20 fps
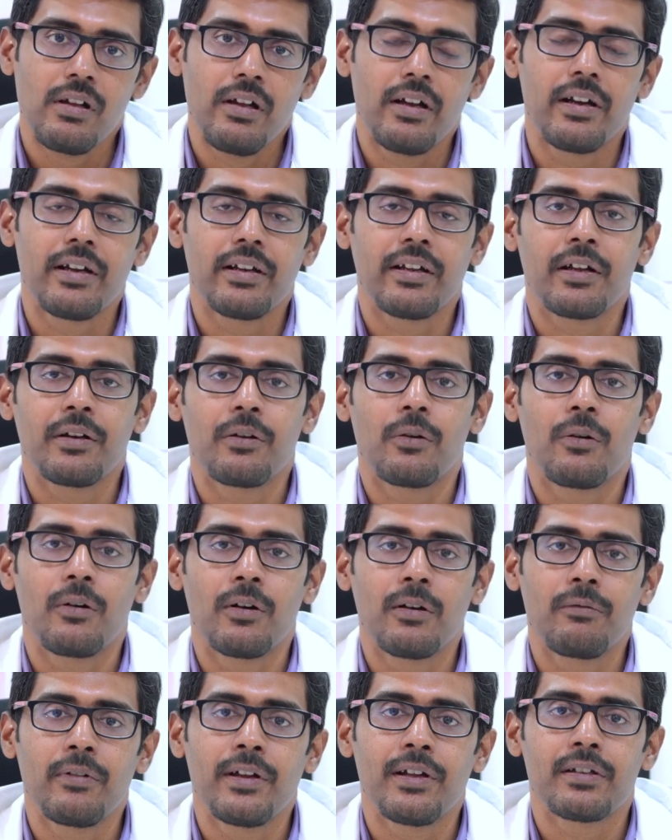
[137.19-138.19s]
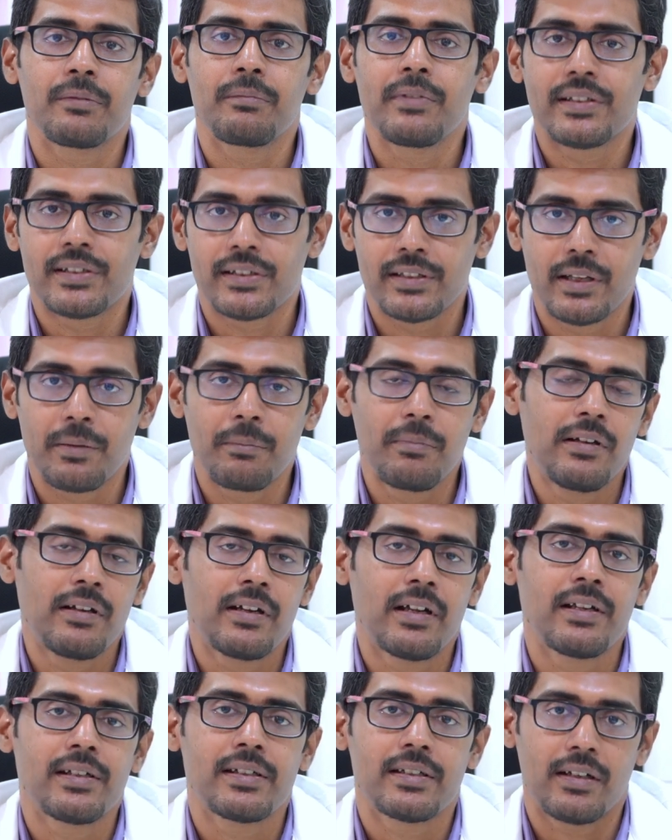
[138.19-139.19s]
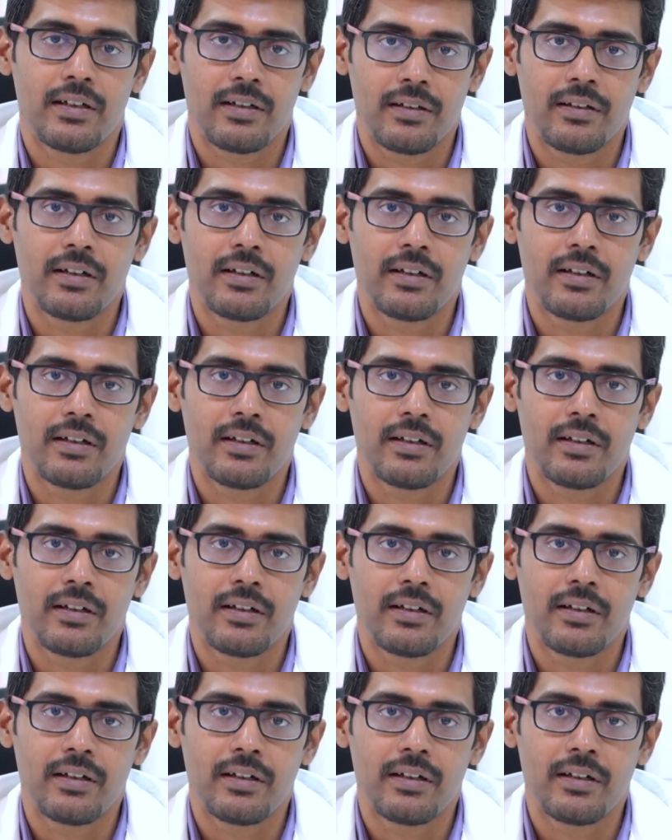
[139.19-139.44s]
It can always be stabilized at